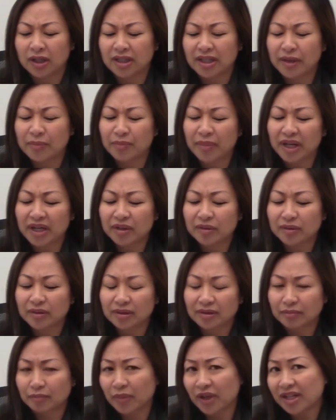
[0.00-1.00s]

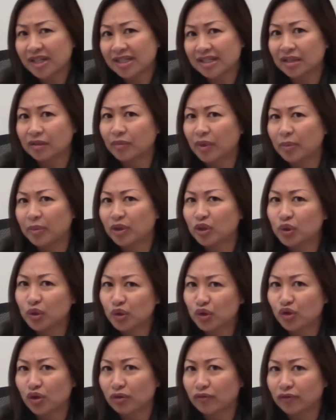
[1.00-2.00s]
medicine might be too
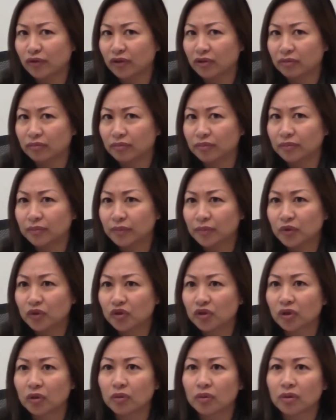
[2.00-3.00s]
strong for them.
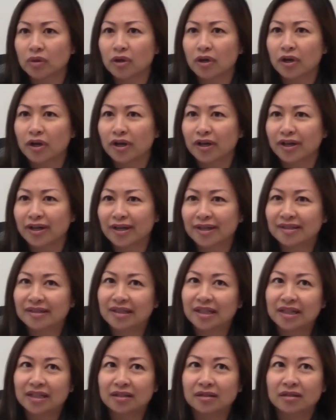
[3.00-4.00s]
So it's
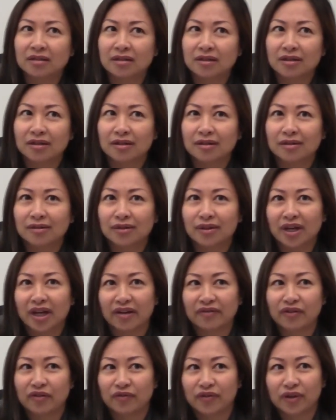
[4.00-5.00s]
like you
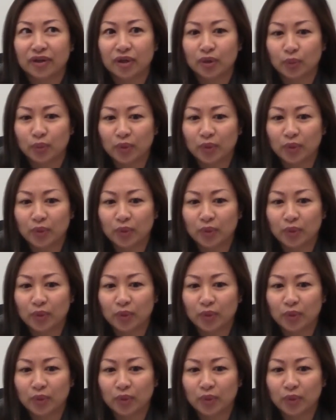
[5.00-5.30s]
have a very